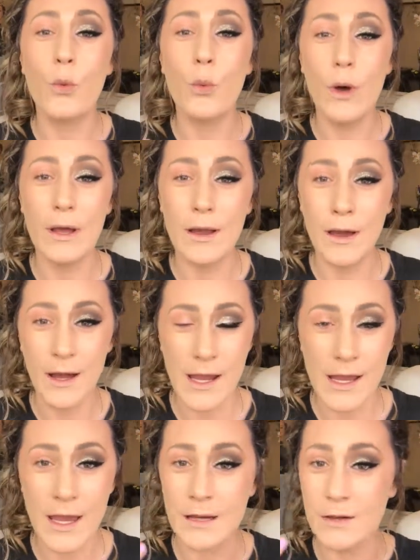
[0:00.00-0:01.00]
what
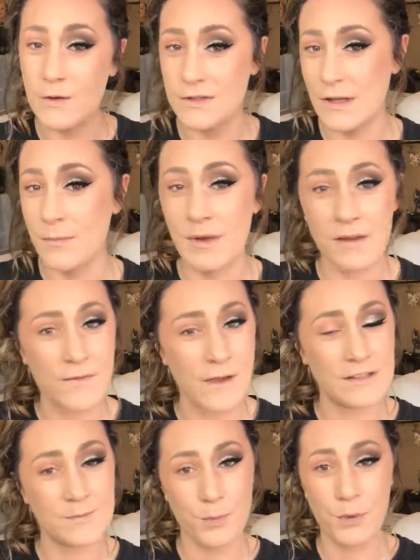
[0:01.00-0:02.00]
I had used on my
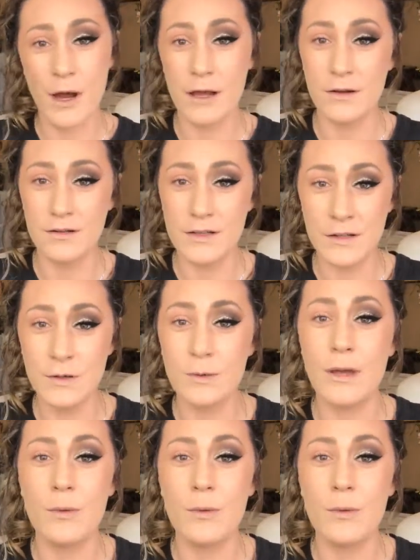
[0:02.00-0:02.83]
face prior to,